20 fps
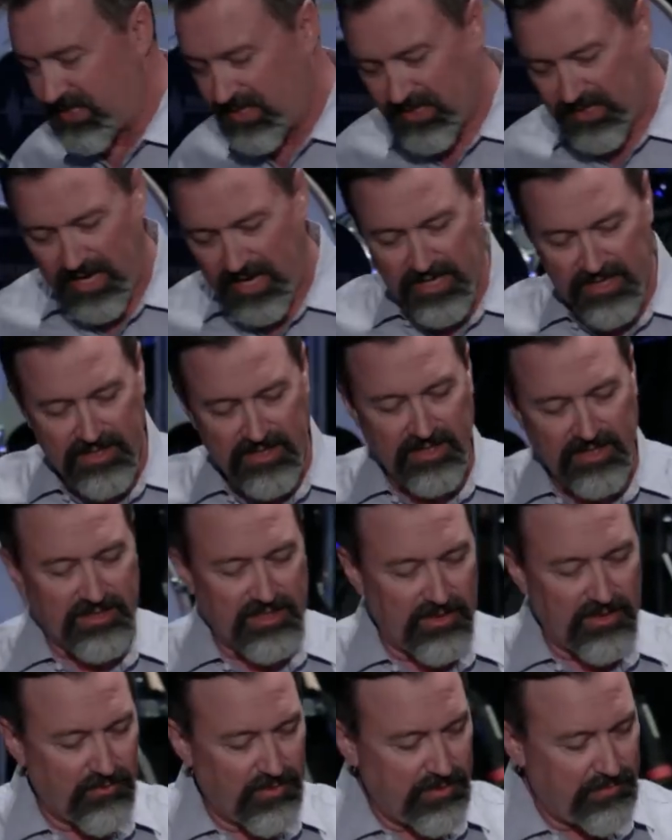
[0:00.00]
and I think
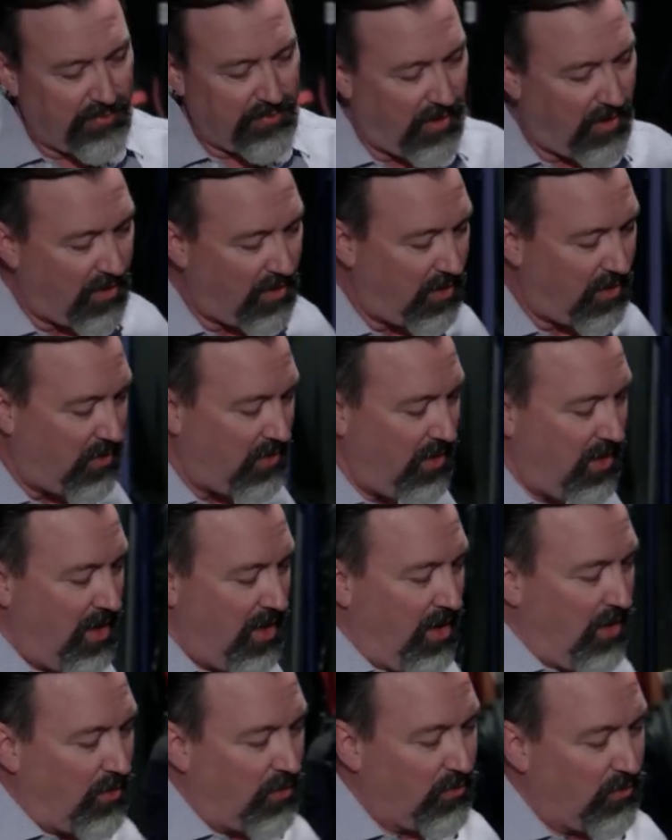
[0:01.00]
that when Paul
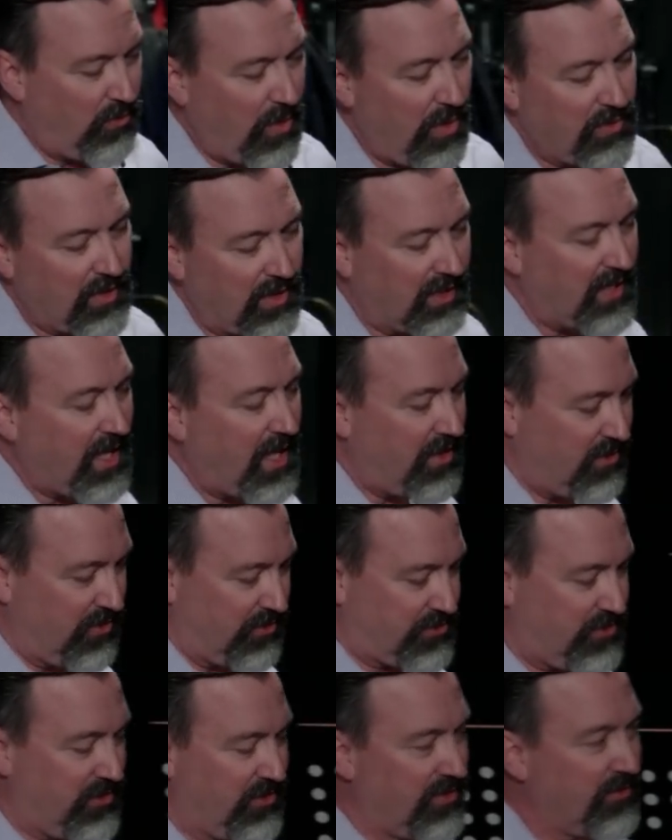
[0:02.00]
wrote a letter
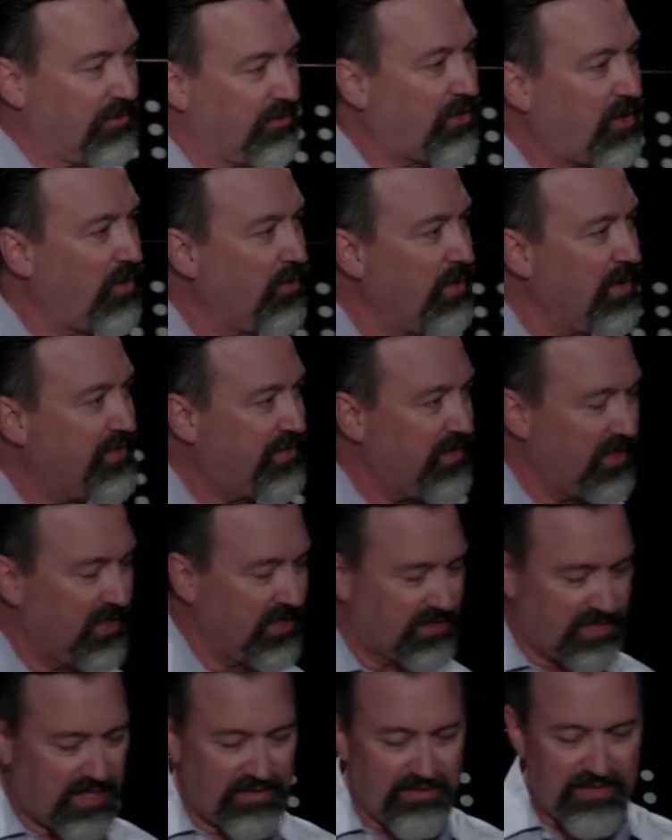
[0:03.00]
to the
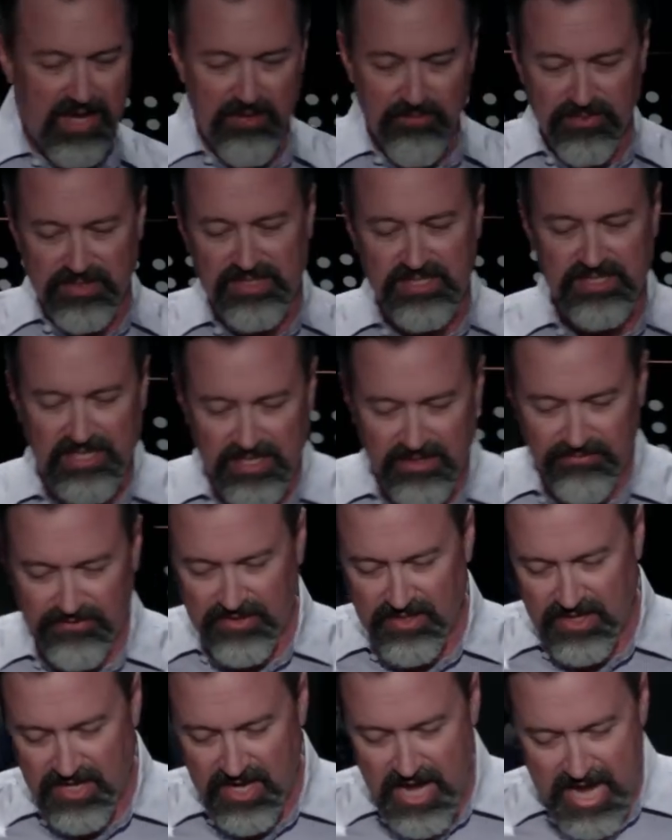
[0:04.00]
Corinthians and they received
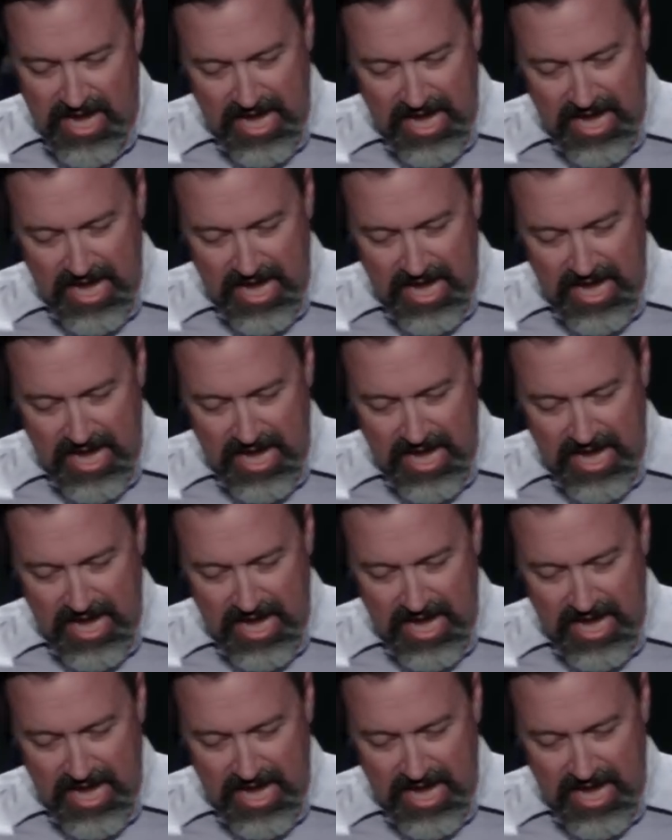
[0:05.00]
it,